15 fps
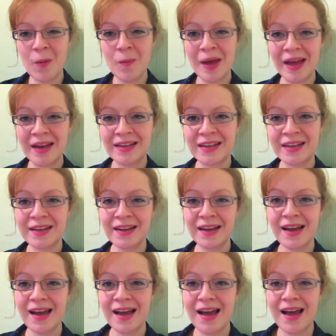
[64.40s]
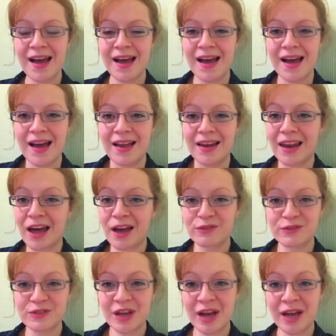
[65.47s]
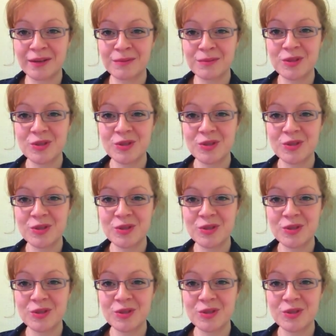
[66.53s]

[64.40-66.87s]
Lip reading: many lifetimes,